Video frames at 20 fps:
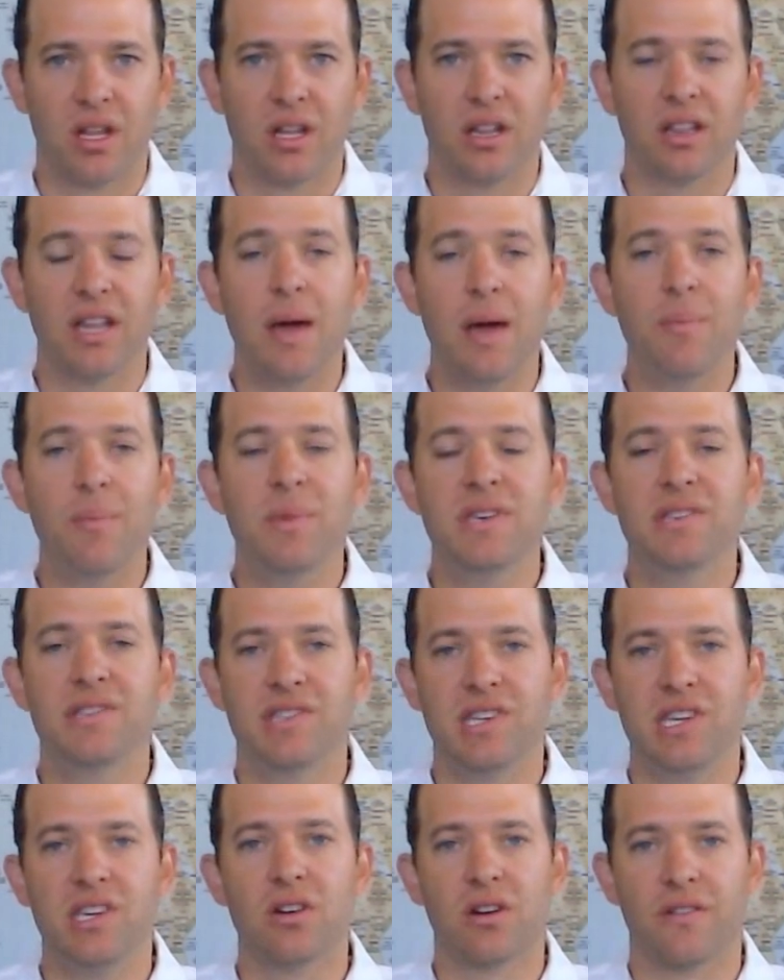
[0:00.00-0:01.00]
let me
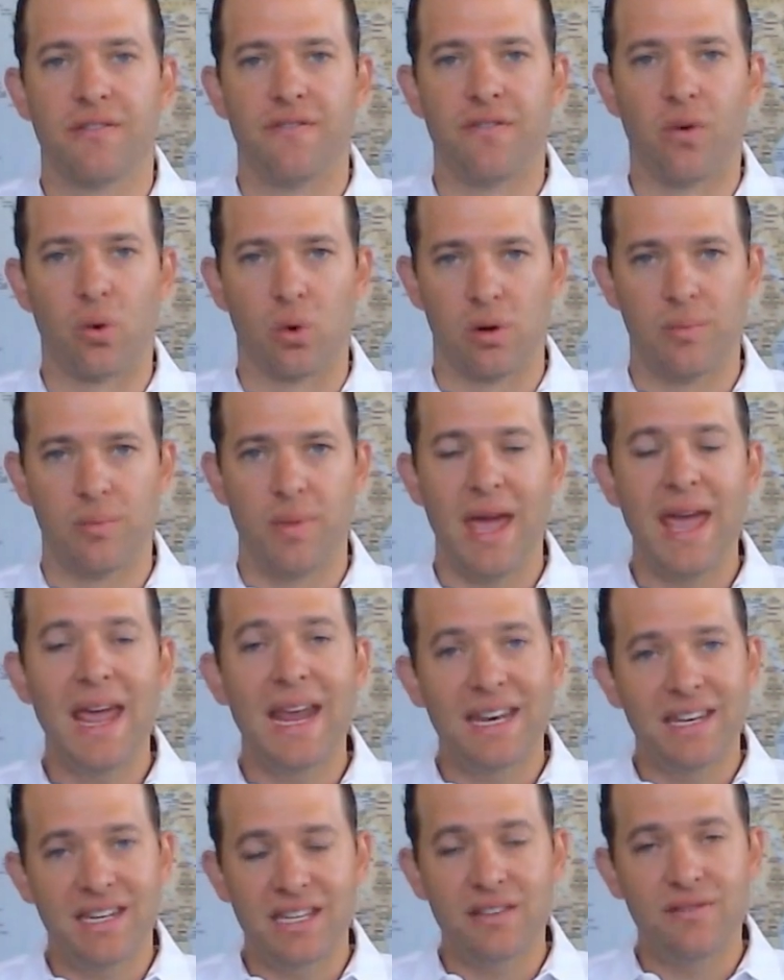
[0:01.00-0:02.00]
see your Form
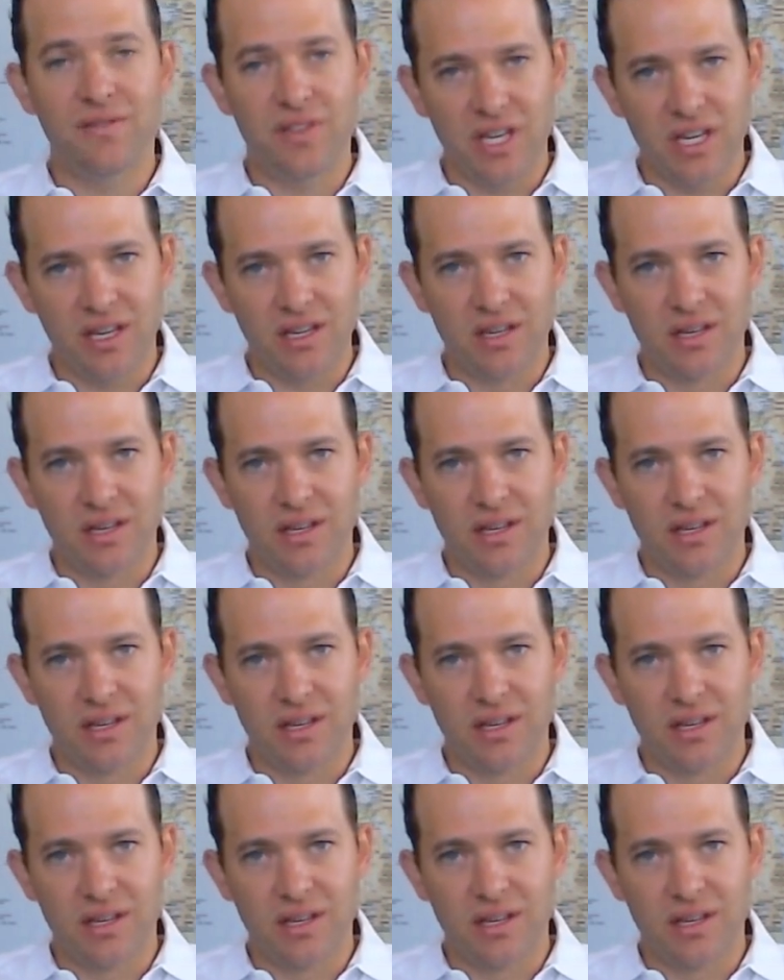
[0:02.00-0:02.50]
ADV.